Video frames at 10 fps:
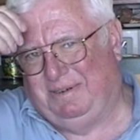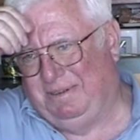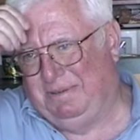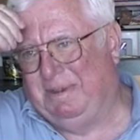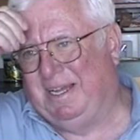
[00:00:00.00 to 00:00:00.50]

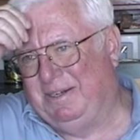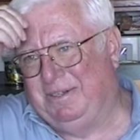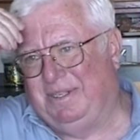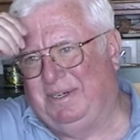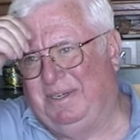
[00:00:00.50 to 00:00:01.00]
so he's the
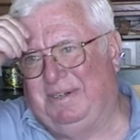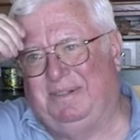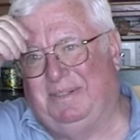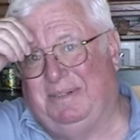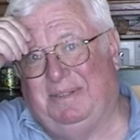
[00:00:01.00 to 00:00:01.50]
manager there. You
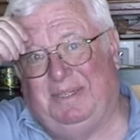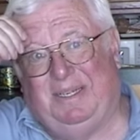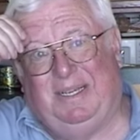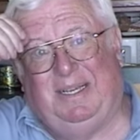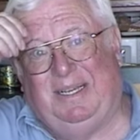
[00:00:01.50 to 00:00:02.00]
know, so
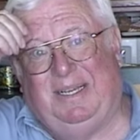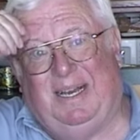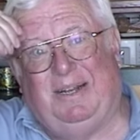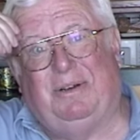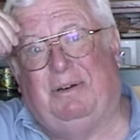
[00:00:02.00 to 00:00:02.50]

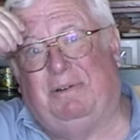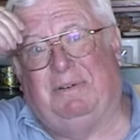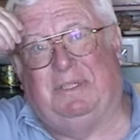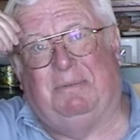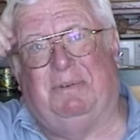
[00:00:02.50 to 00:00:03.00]
I had to go
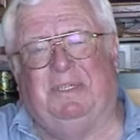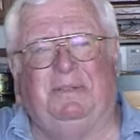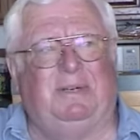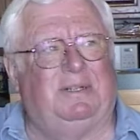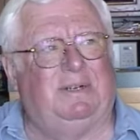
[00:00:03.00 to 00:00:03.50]
over for some
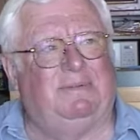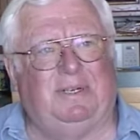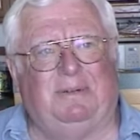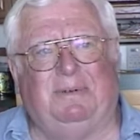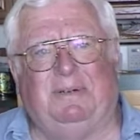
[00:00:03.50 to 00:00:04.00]
reason or other. I
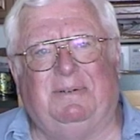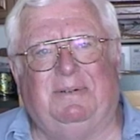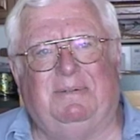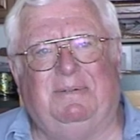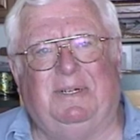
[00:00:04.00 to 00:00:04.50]
forget what
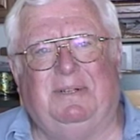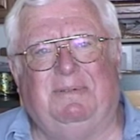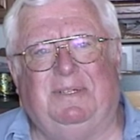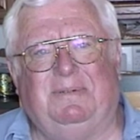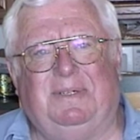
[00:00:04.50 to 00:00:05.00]

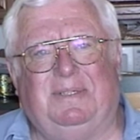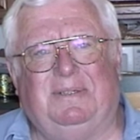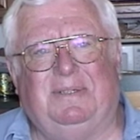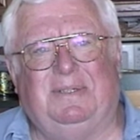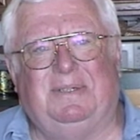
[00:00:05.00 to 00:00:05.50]
what the reason was.